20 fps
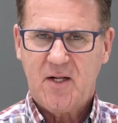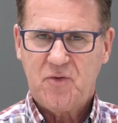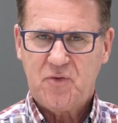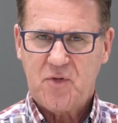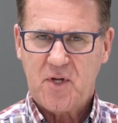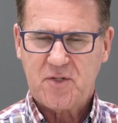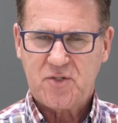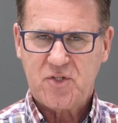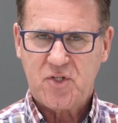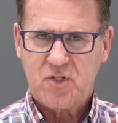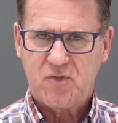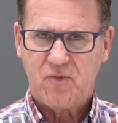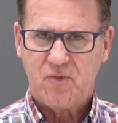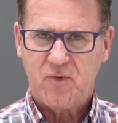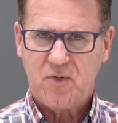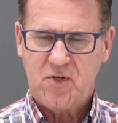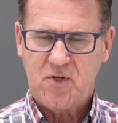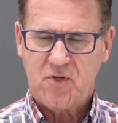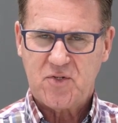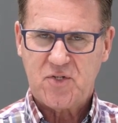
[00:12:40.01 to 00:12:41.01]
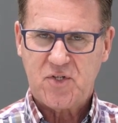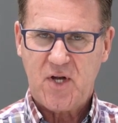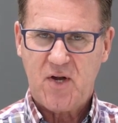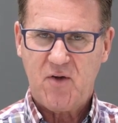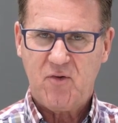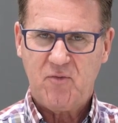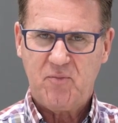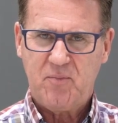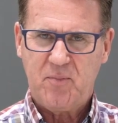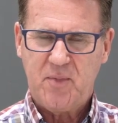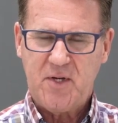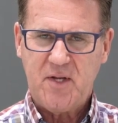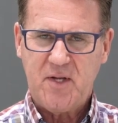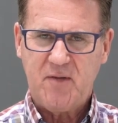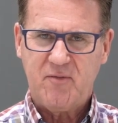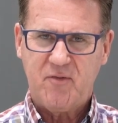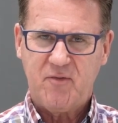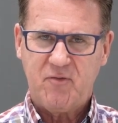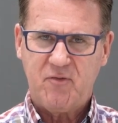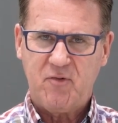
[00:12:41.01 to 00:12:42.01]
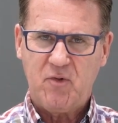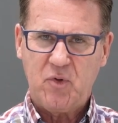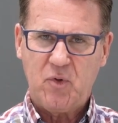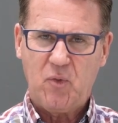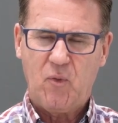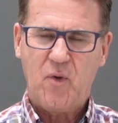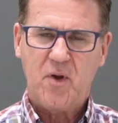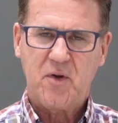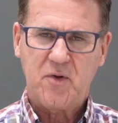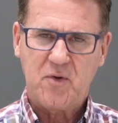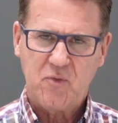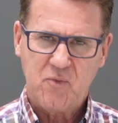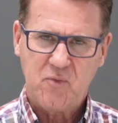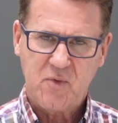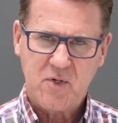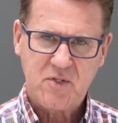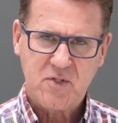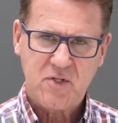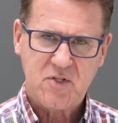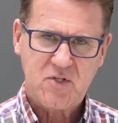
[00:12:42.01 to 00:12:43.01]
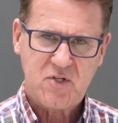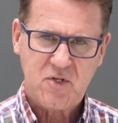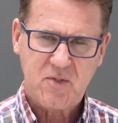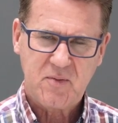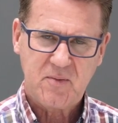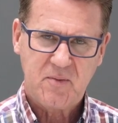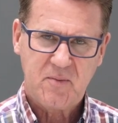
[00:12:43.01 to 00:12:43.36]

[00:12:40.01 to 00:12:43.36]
Not just for yourself, but even for the one who wounded you.